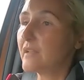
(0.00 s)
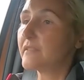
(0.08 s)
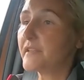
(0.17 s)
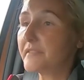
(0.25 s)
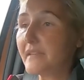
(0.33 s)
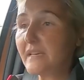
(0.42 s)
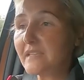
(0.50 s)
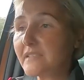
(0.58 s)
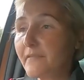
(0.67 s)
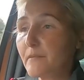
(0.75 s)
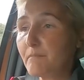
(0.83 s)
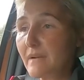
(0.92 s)
The things
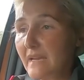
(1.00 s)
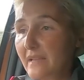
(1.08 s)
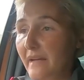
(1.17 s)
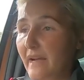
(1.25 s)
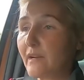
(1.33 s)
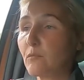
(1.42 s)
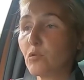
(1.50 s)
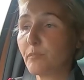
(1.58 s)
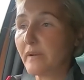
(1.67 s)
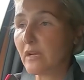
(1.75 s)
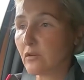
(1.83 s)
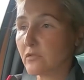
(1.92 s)
for me that I would
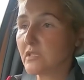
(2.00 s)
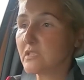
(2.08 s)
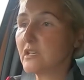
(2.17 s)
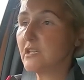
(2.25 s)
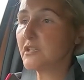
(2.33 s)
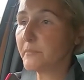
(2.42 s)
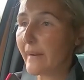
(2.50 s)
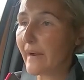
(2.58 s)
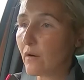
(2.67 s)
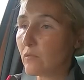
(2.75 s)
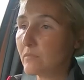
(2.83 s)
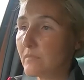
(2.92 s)
be concerned
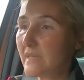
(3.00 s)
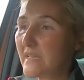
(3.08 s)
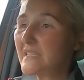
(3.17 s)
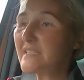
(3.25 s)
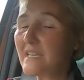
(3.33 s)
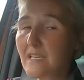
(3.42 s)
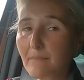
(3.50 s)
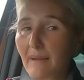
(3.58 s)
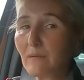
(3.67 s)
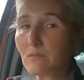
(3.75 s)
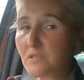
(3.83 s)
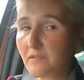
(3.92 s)
about is the
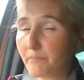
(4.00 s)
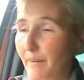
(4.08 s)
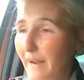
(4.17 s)
amount of